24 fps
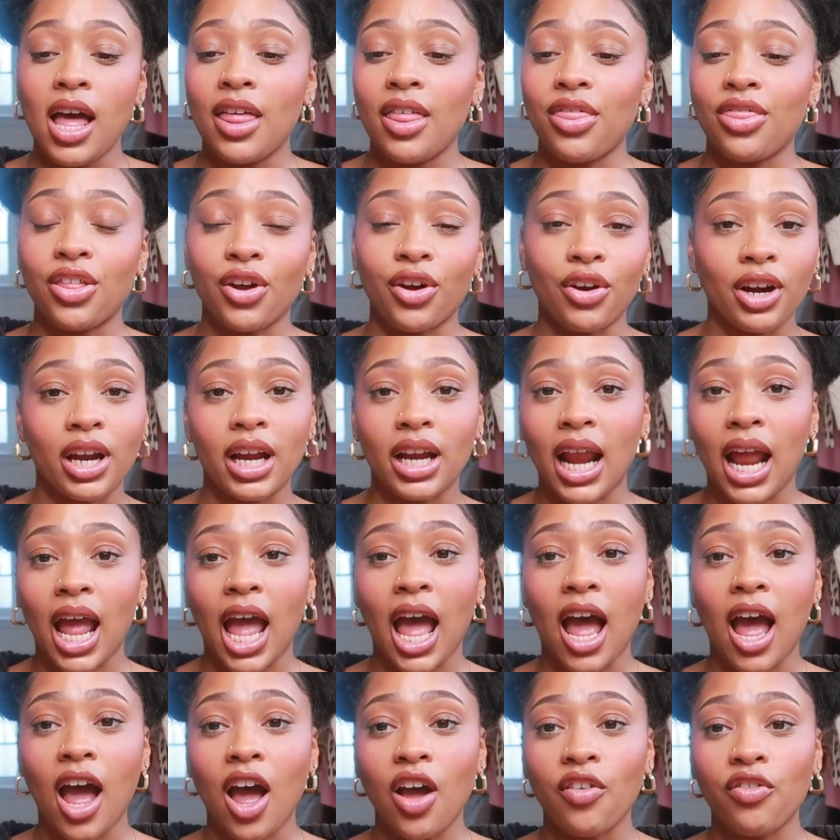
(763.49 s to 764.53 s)
They're gonna
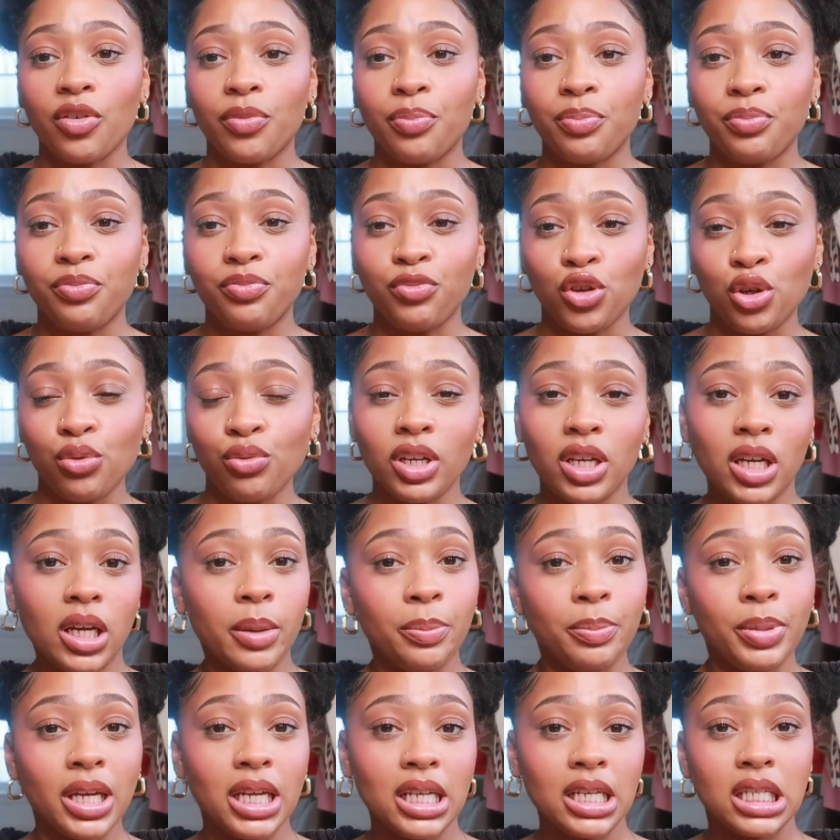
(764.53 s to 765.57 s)
have
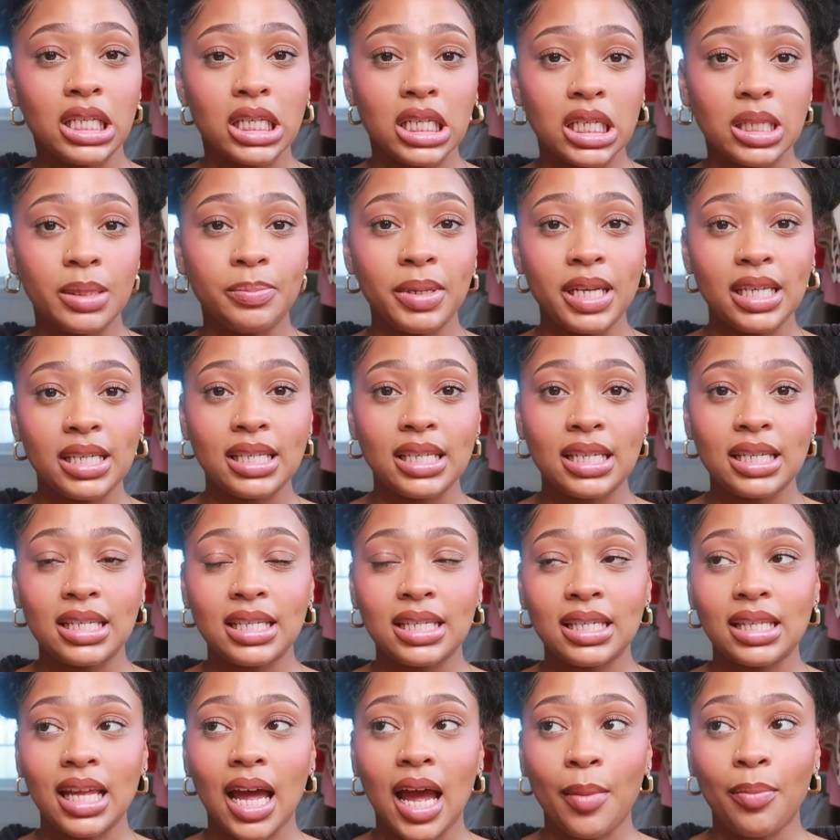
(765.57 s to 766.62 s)
unique pieces
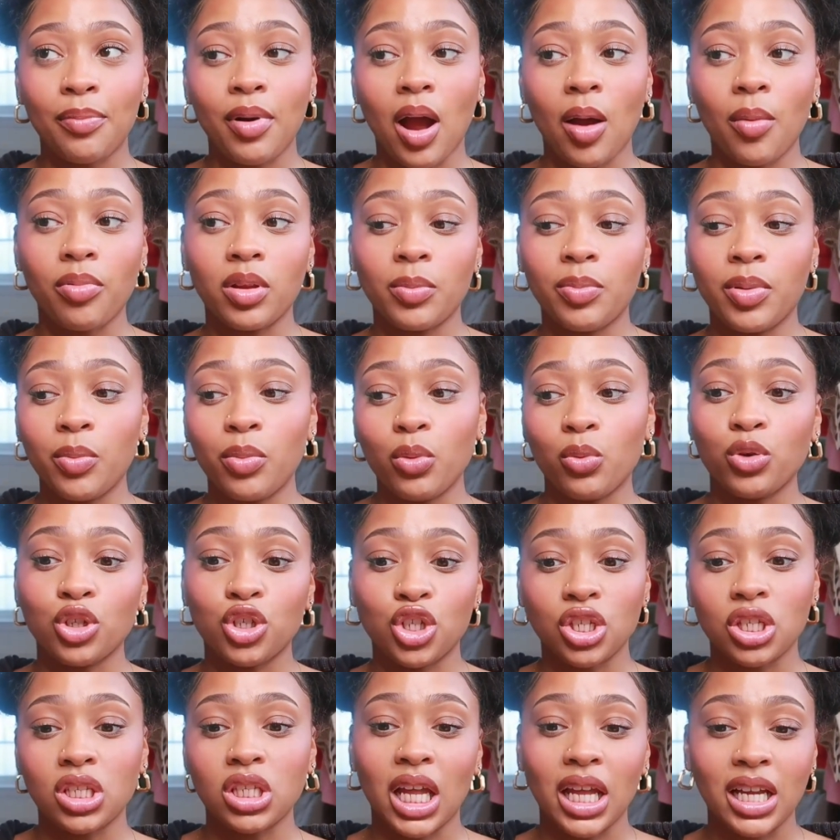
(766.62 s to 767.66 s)
that probably people would
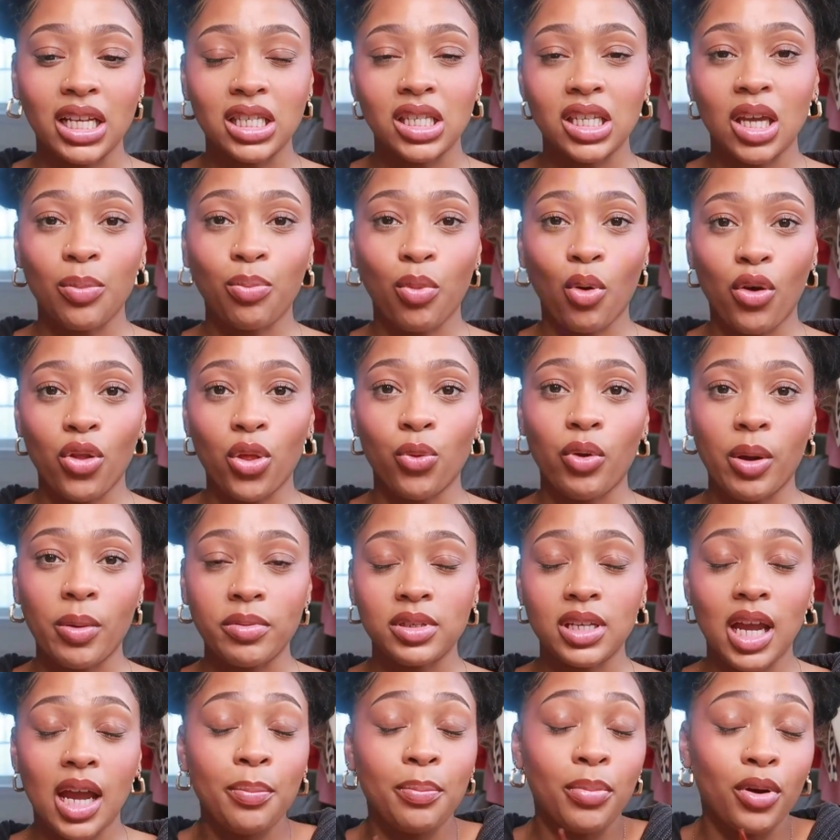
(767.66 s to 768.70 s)
just like skip on the
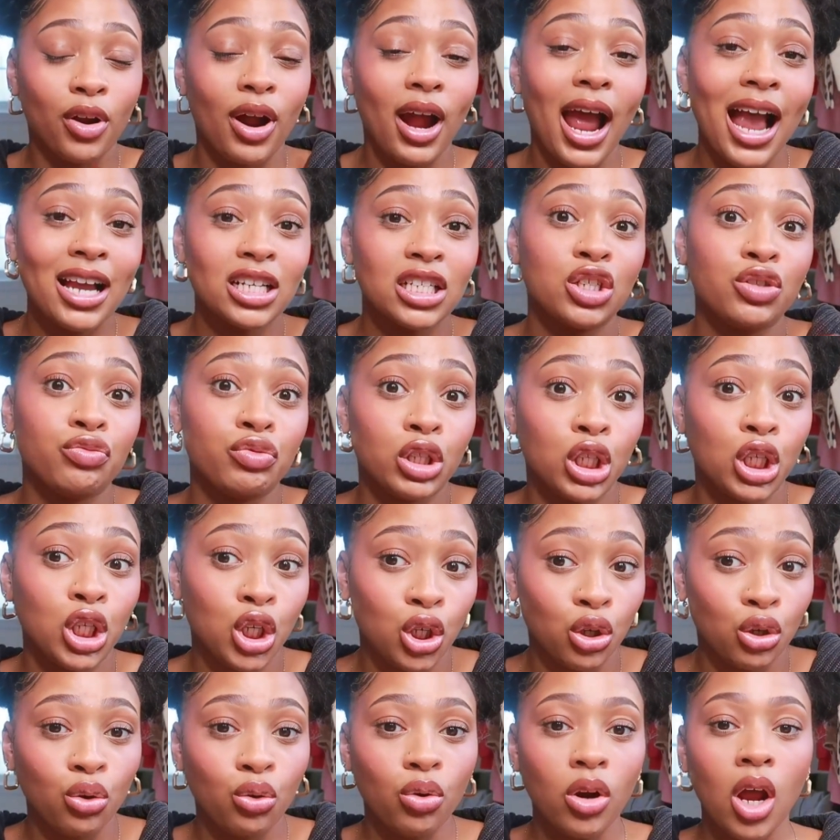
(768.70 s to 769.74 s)
website, but are actually really
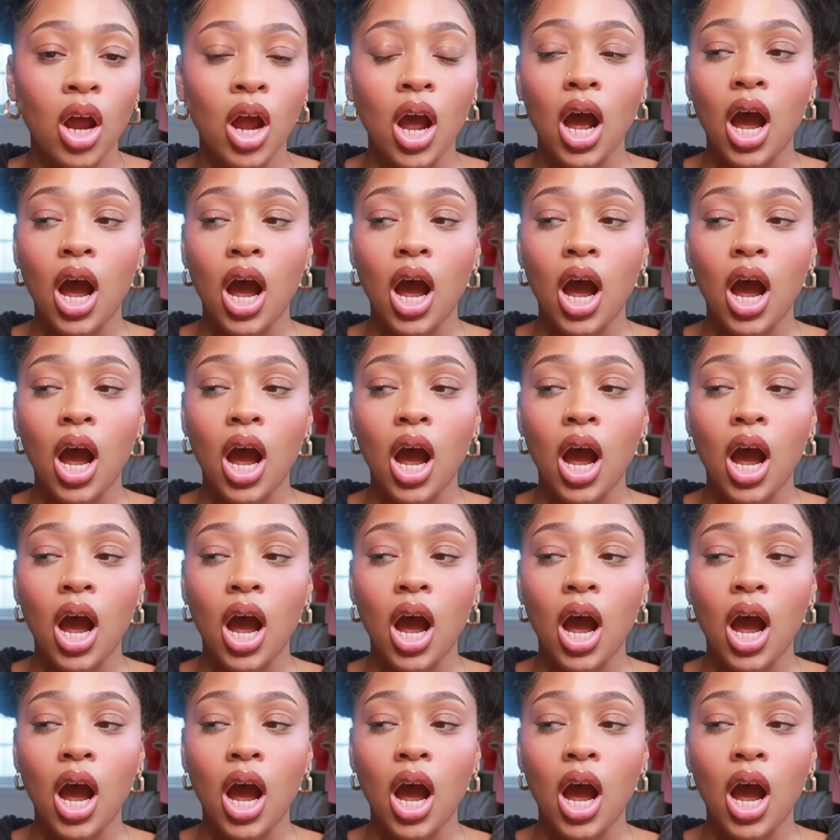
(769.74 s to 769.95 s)
cute.